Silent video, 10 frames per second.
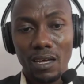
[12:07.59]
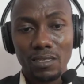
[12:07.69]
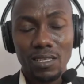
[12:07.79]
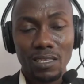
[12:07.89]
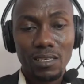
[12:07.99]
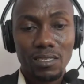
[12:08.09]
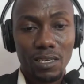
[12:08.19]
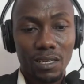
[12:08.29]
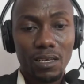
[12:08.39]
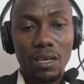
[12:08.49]

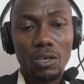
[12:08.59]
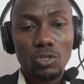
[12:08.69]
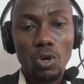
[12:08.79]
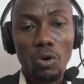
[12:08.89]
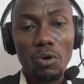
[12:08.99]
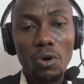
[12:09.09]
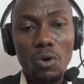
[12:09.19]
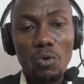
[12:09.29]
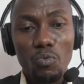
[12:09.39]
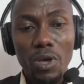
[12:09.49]
statistic. So
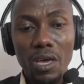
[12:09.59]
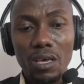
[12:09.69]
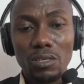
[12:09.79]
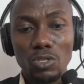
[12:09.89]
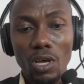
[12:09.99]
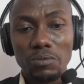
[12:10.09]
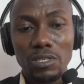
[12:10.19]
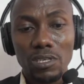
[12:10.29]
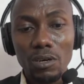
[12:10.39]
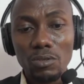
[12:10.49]
we
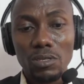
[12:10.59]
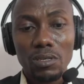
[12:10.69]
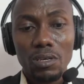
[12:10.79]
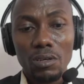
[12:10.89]
substitute